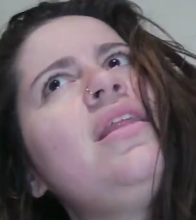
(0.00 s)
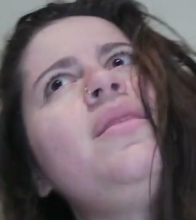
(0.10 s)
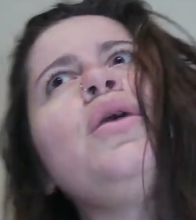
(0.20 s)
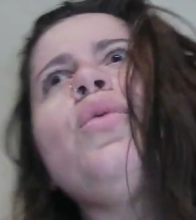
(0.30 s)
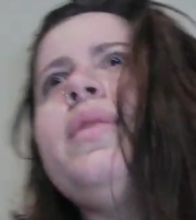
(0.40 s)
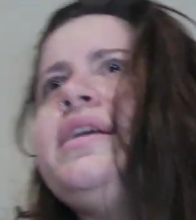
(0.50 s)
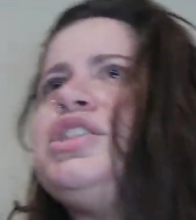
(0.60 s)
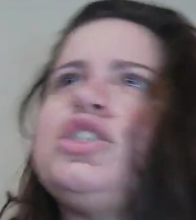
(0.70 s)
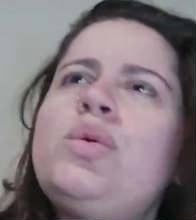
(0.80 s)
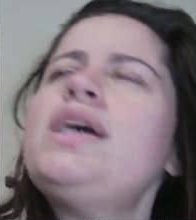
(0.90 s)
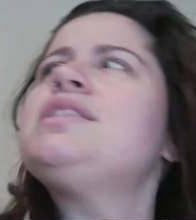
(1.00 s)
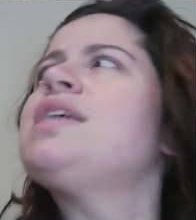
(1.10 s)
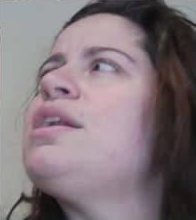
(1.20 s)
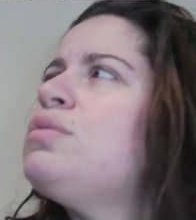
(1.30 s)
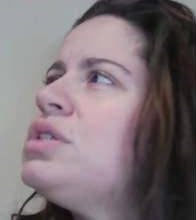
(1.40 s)
there were these twists
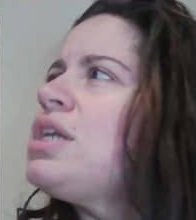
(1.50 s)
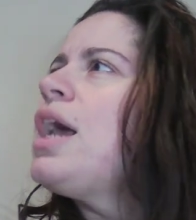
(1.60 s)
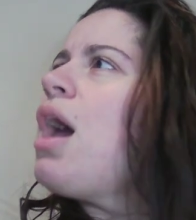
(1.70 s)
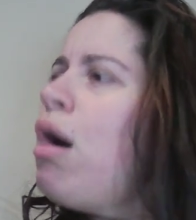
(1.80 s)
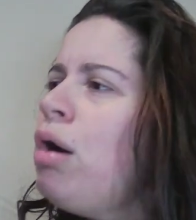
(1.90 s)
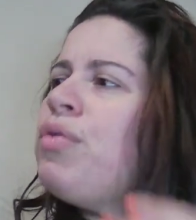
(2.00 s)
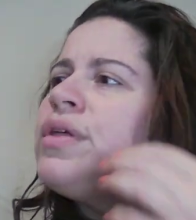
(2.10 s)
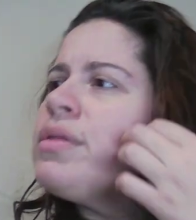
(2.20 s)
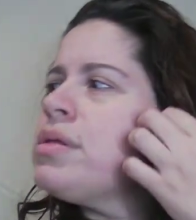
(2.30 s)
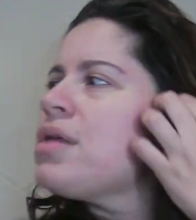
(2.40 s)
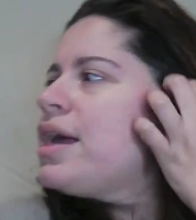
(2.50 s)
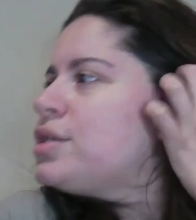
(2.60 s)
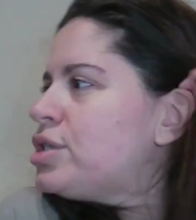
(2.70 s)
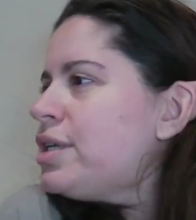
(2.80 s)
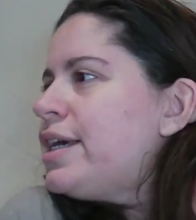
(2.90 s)
and it was like, oh, this is
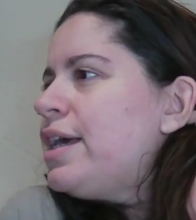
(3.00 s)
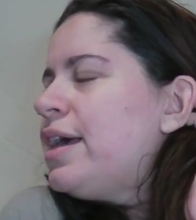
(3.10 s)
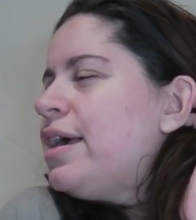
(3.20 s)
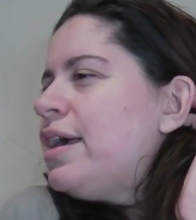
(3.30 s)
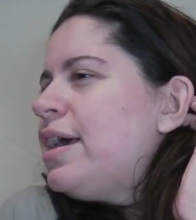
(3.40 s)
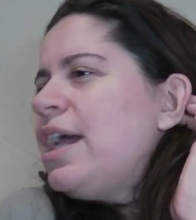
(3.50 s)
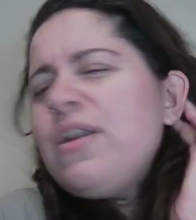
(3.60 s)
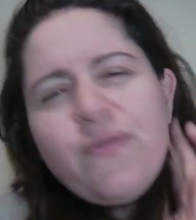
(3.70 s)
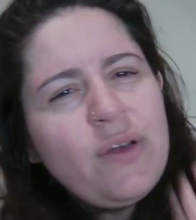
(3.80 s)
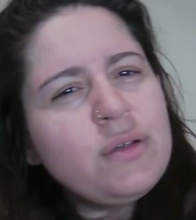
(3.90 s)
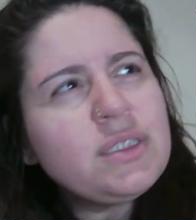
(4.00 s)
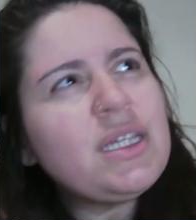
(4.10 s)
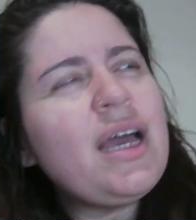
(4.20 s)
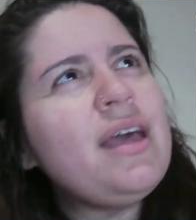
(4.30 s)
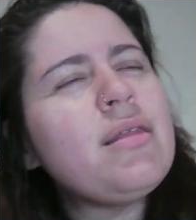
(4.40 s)
actually, it felt,
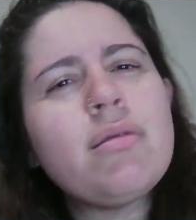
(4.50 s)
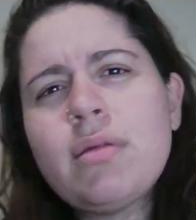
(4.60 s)
as